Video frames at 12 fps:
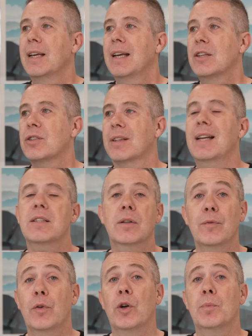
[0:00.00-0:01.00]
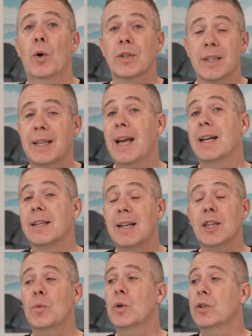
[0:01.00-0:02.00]
So that's ConvertBox. Again,
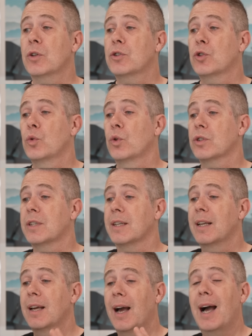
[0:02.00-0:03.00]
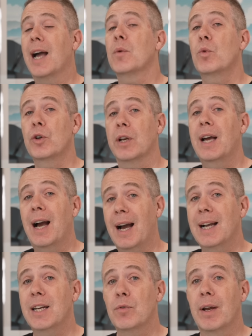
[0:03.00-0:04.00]
another one of those tools that I would
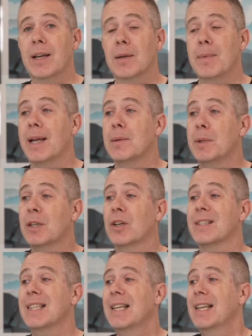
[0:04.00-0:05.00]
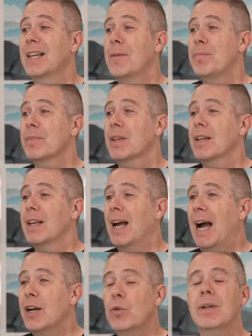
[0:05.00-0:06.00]
highly recommend, because
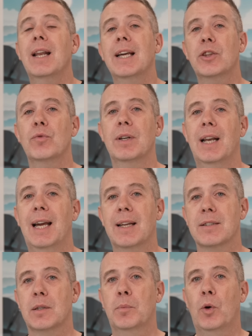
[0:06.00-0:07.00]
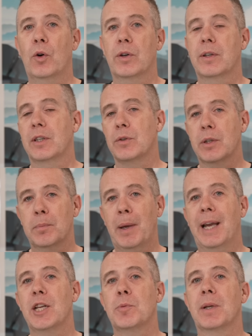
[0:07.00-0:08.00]
I don't like the reliance upon using
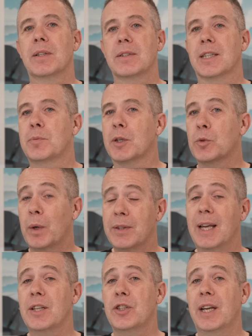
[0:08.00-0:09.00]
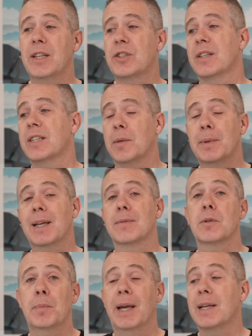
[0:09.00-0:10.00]
page builders next, because when that changes, it becomes
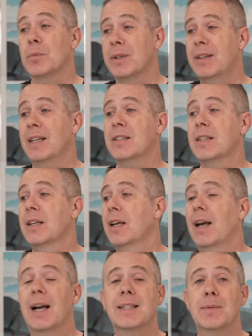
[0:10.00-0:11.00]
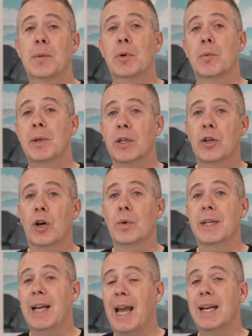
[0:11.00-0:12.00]
a pain. With this, I simply put a bit of code
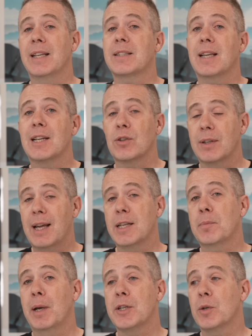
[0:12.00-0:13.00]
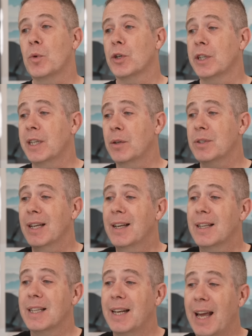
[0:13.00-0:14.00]
in any site or landing page I want to use,
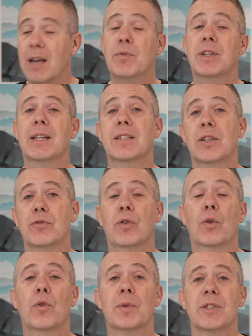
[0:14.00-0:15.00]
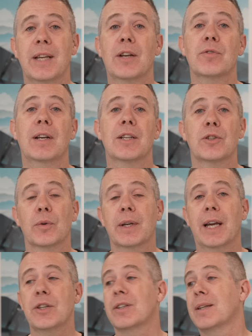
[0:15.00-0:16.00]
and then everything is controlled from a centralized
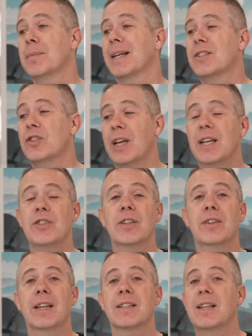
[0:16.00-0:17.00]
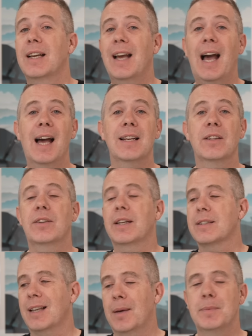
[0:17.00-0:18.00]
location that makes changing things, adding
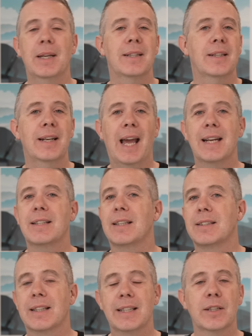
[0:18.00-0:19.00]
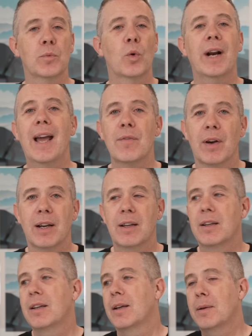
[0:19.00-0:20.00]
things, updating, editing, deleting, whatever,
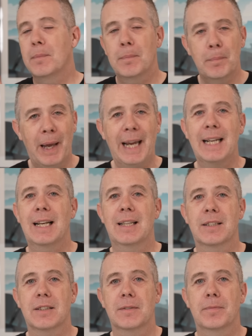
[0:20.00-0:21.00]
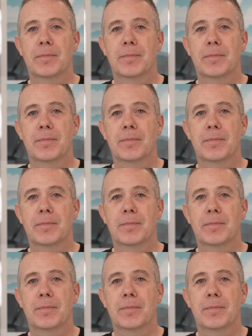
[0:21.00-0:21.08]
painless.